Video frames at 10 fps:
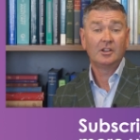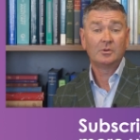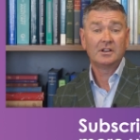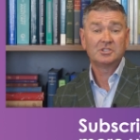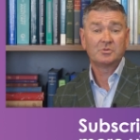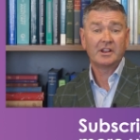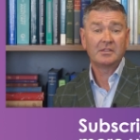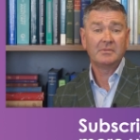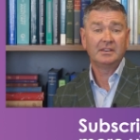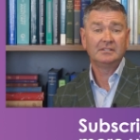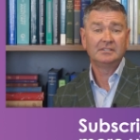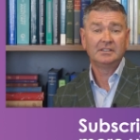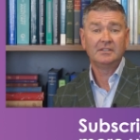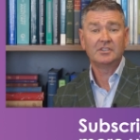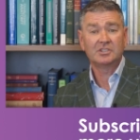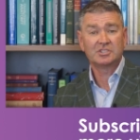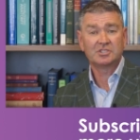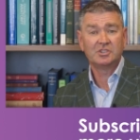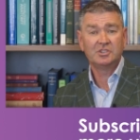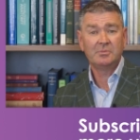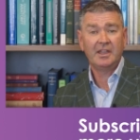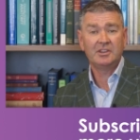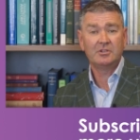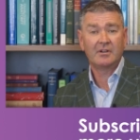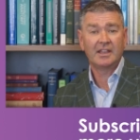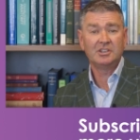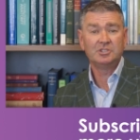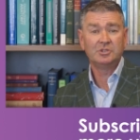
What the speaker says: always recommend, if you're concerned about your age